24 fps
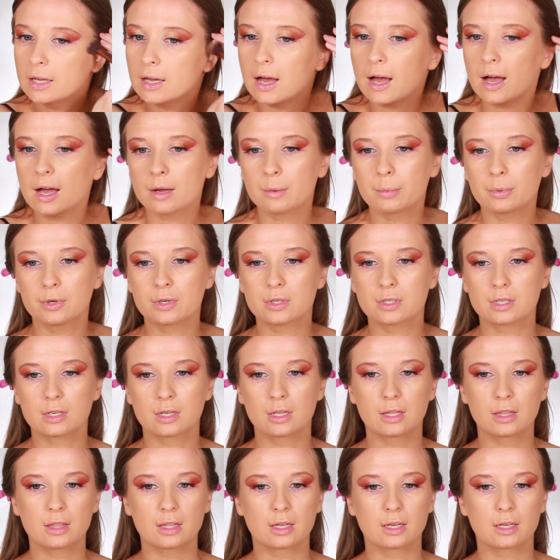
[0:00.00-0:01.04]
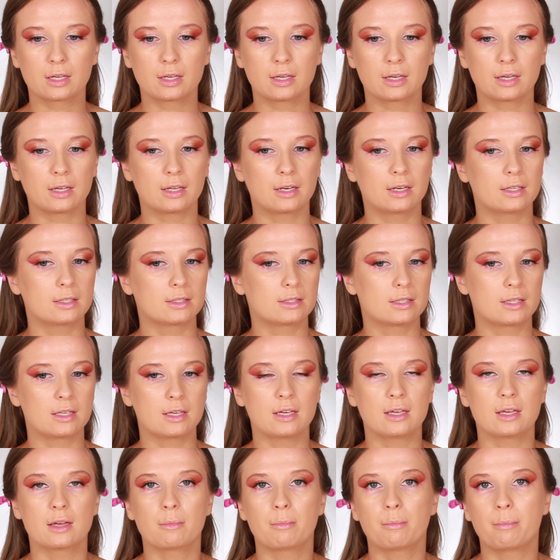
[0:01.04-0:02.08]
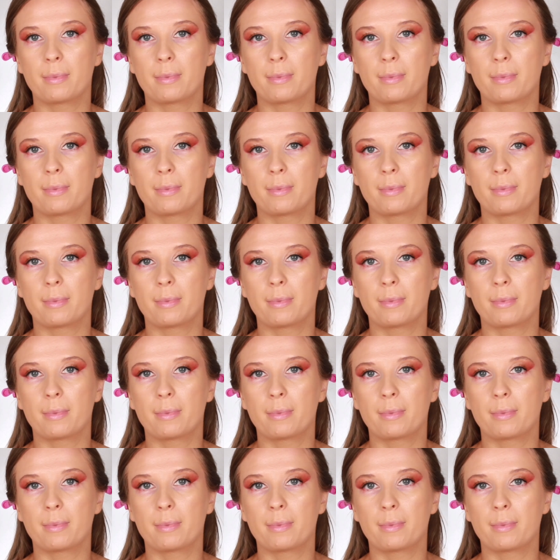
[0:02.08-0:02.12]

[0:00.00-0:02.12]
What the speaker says: I personally think it is the